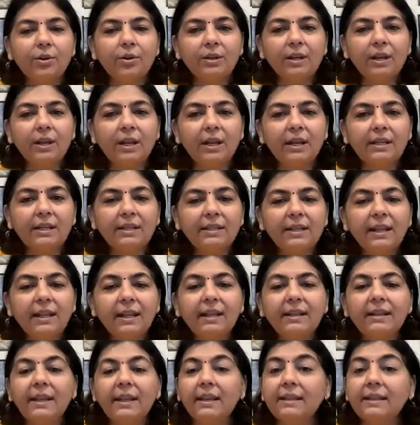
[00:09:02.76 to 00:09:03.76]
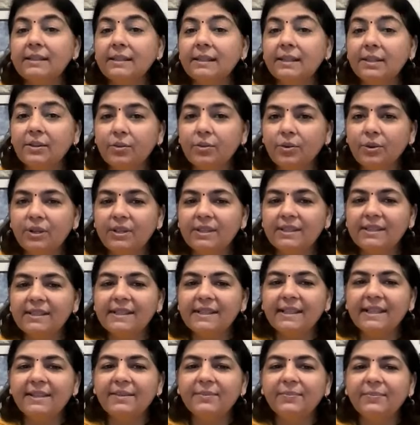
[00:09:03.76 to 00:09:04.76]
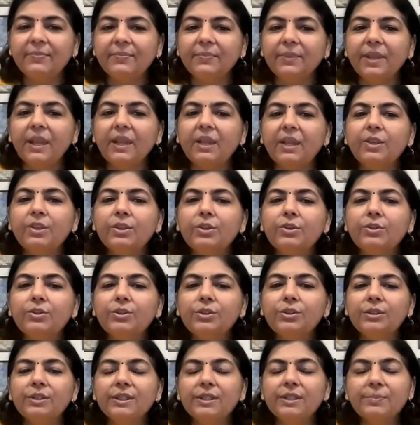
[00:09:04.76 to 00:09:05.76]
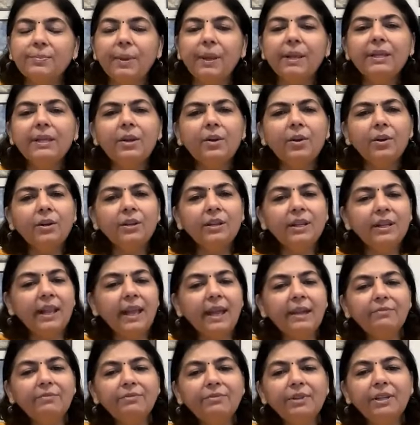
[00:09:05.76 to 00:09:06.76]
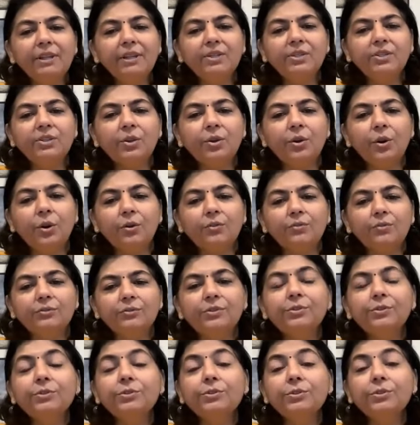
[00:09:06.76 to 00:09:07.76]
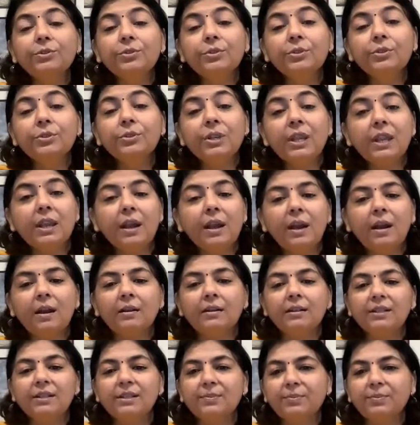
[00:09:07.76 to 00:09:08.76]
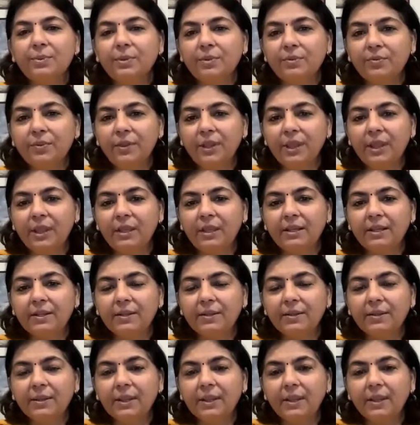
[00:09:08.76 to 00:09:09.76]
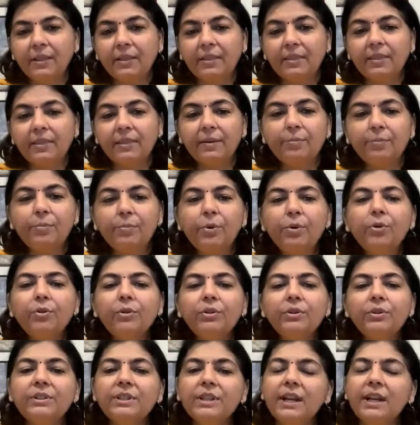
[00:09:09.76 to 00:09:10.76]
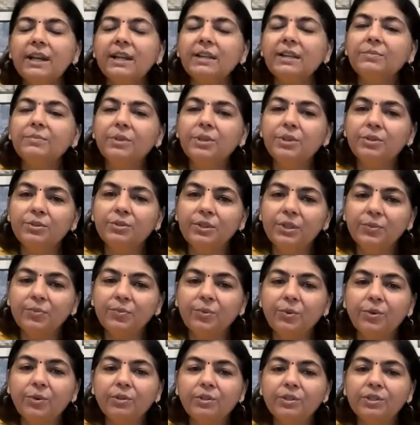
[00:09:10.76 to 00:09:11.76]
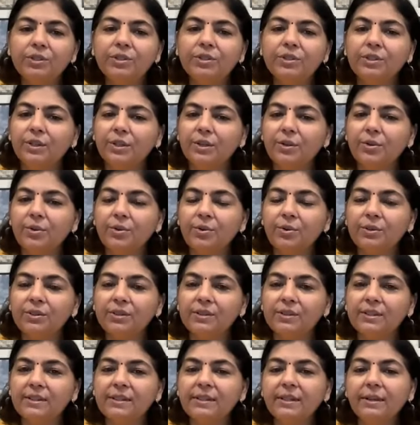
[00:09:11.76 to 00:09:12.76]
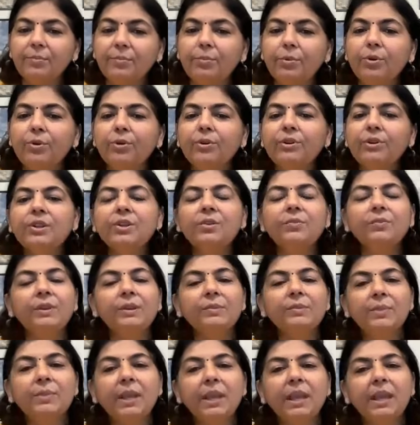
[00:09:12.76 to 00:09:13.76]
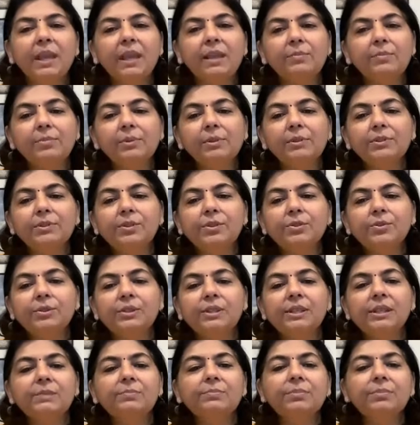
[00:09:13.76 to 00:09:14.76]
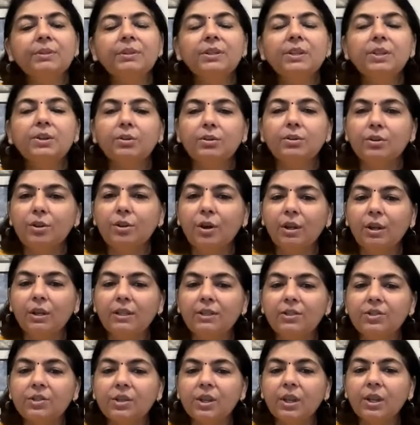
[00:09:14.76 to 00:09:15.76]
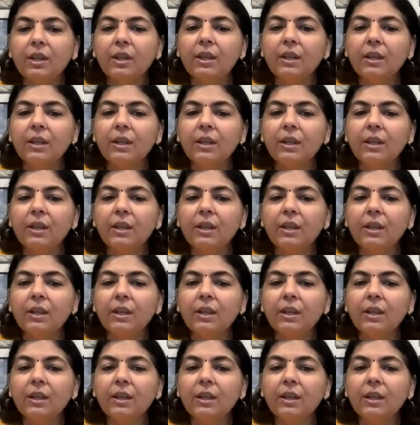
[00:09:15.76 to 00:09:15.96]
online and asynchronously. You should spend on an average of 2 to 3 hours per week. The more time you devote to the course, the more you will be able to deepen your knowledge